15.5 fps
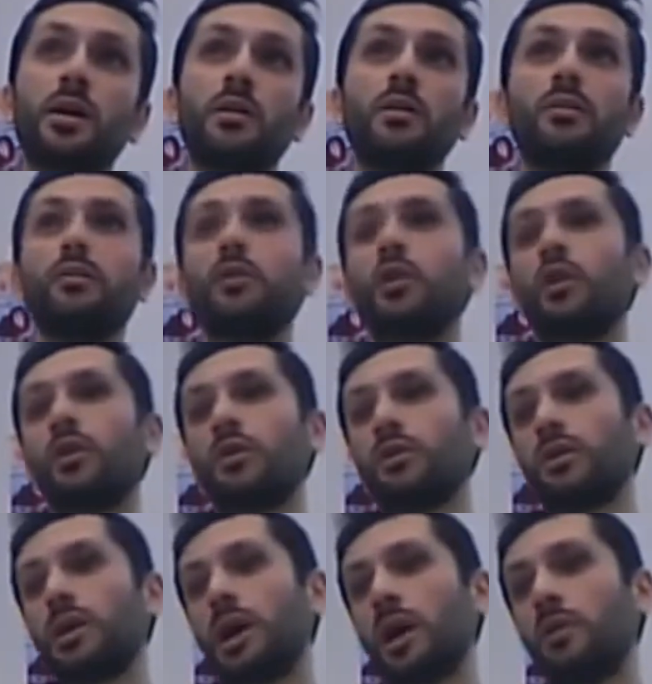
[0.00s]
for
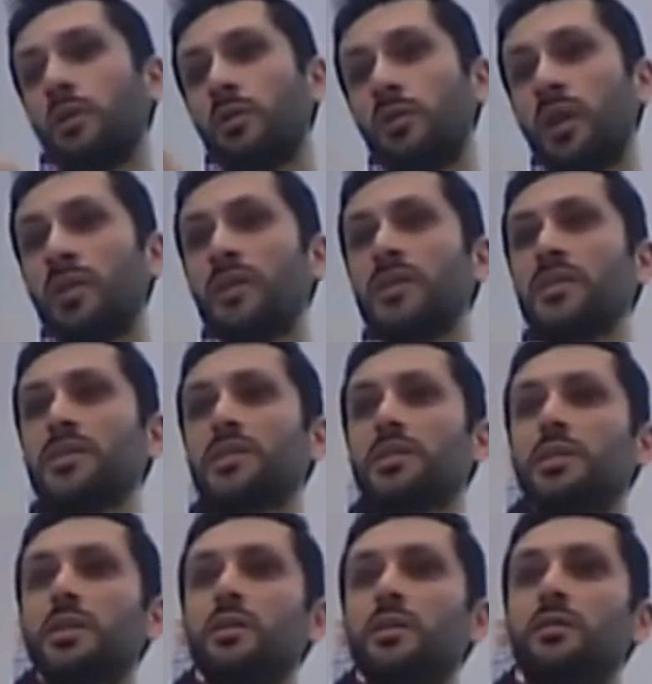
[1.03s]
our brothers,
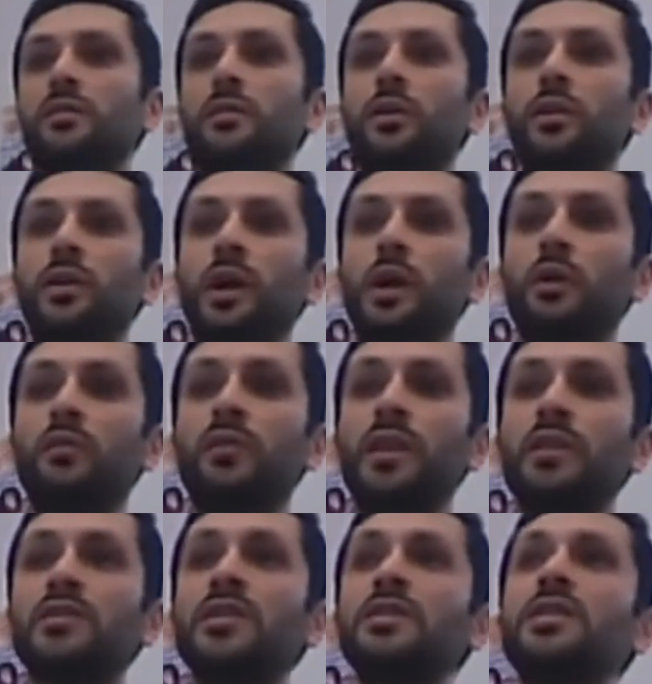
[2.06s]
for our fellow
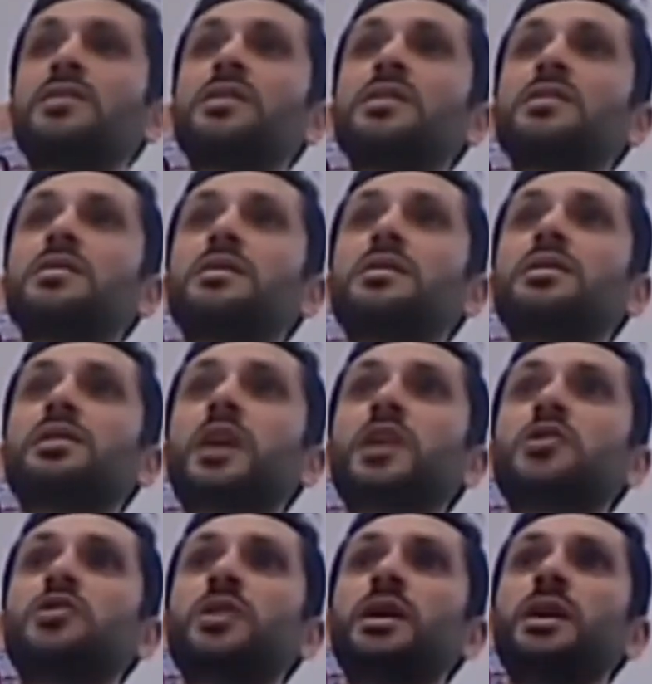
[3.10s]
citizens in this
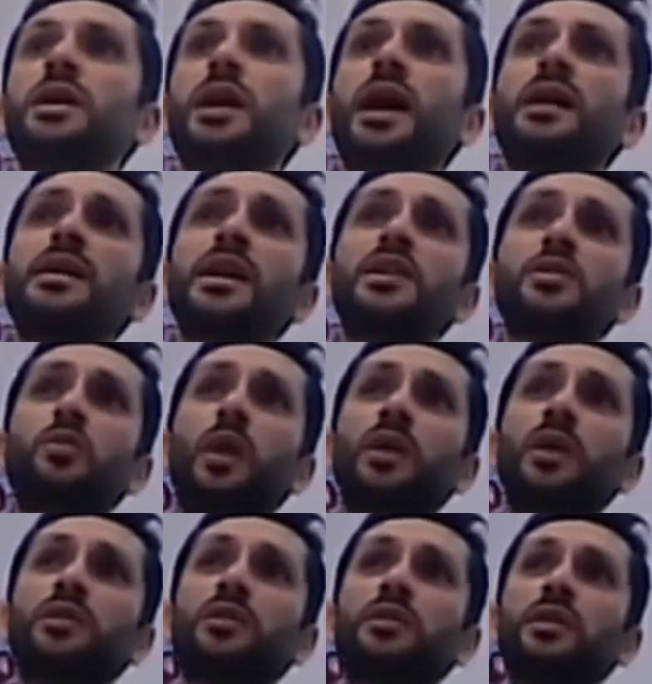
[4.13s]
country, and guess
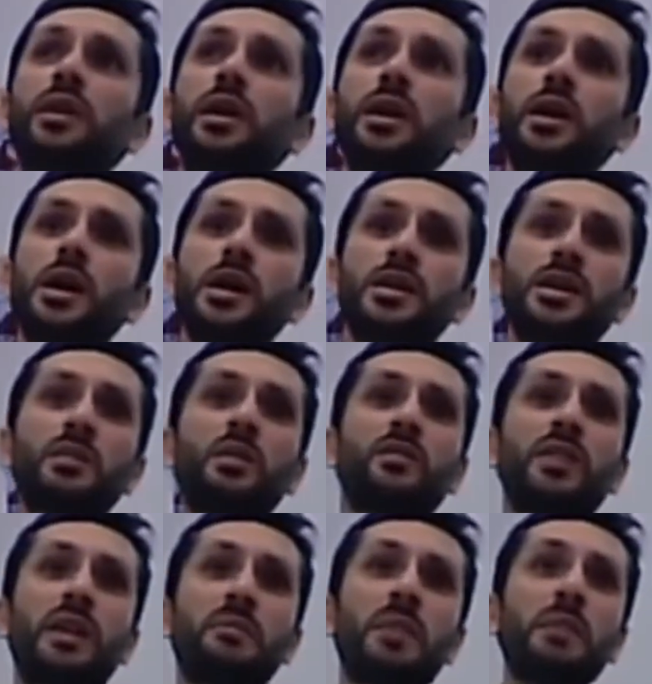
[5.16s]
what? Some of
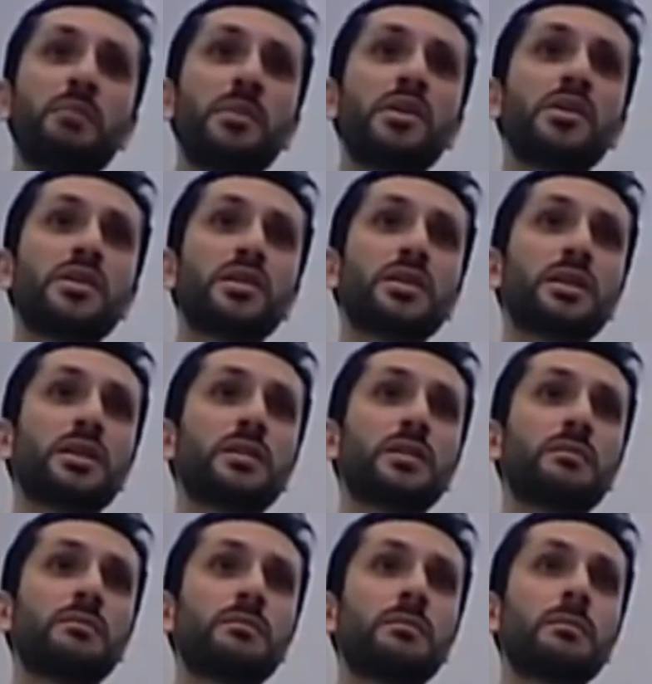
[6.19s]
their members
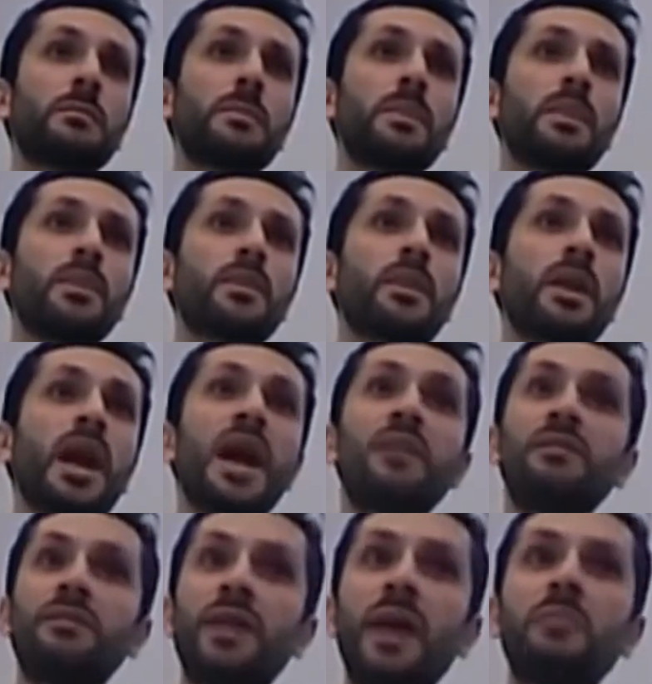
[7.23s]
have
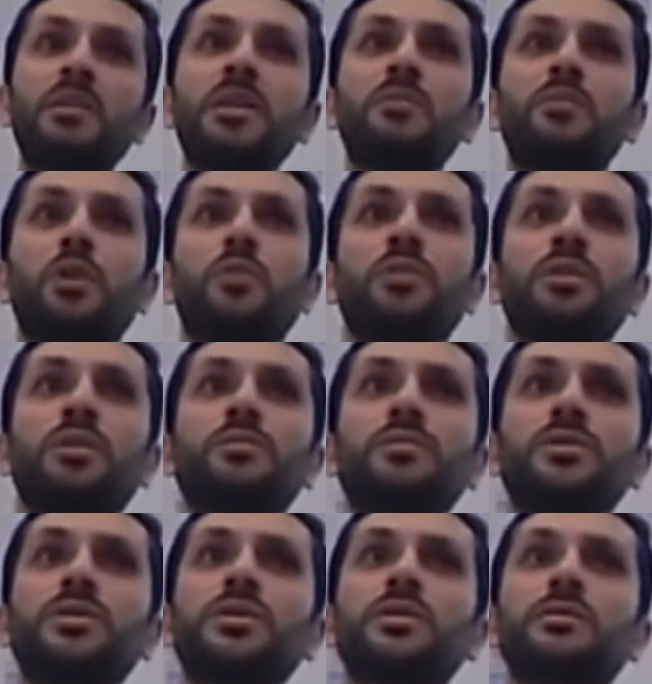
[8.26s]
family
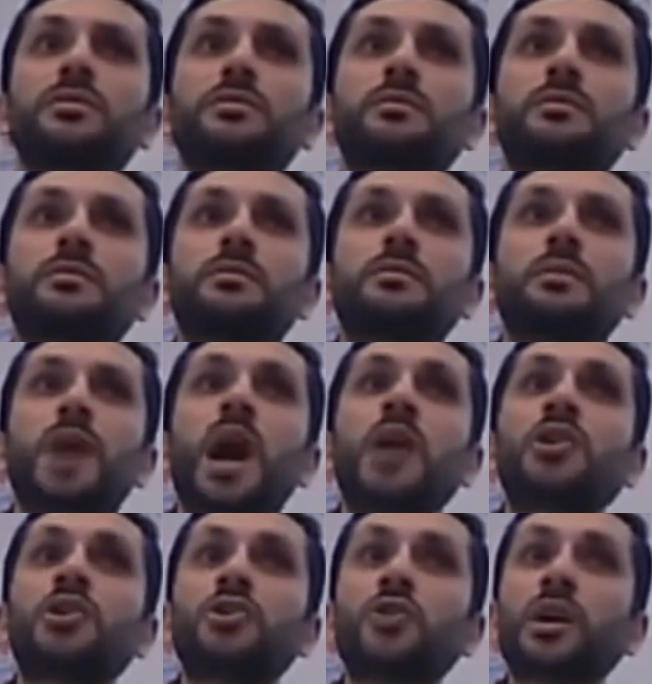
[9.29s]
problems,
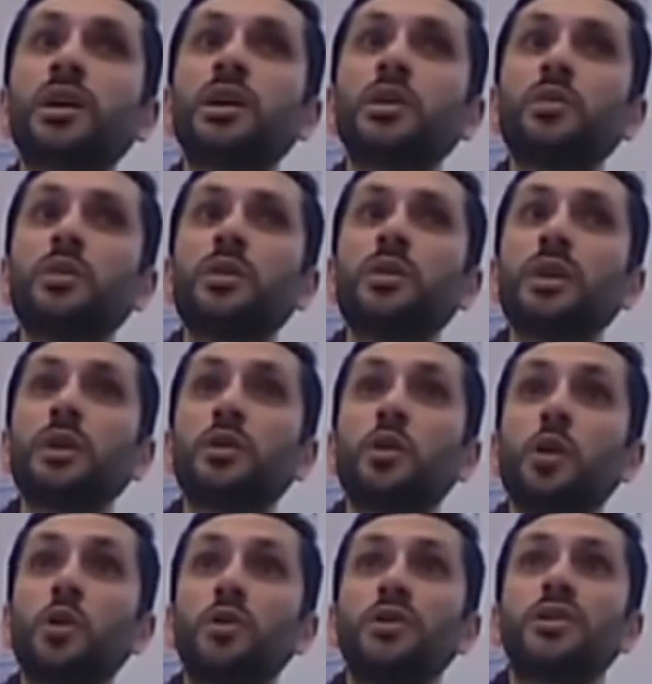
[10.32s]
are struggling with their
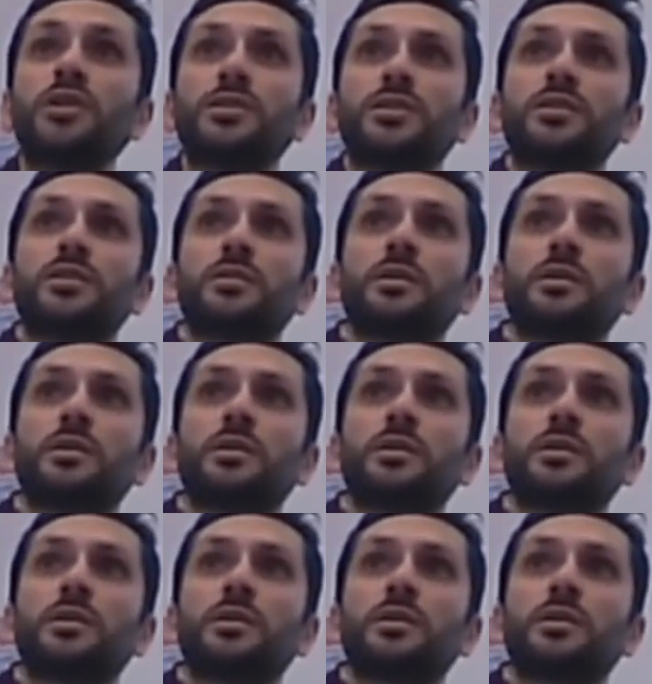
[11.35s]
courses,